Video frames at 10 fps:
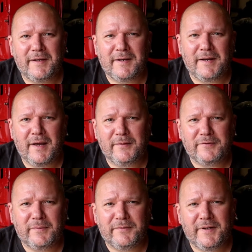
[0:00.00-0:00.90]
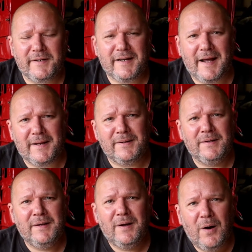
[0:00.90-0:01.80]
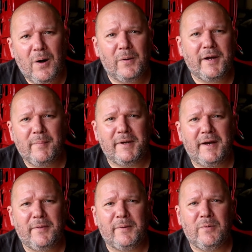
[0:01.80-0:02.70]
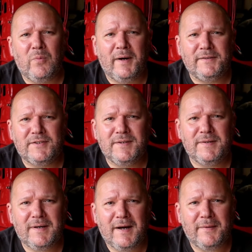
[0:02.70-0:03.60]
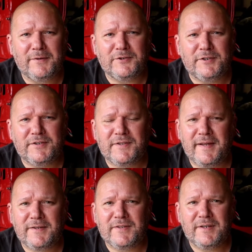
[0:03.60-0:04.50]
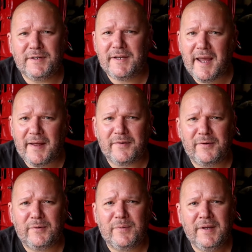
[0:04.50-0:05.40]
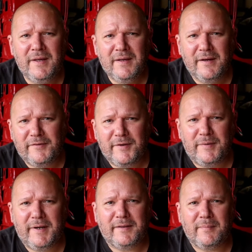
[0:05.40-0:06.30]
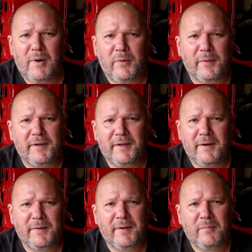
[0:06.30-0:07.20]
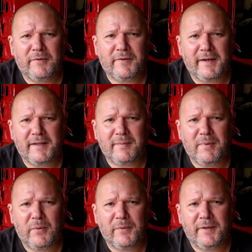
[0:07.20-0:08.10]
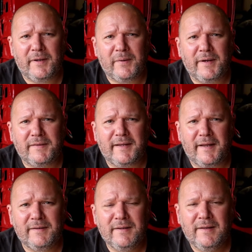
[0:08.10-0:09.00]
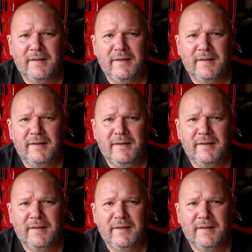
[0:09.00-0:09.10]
thing together. So it's going to kind of all come together at once. There's just things that you can't do until you get the motor in there, and then once I get the motor in there and get that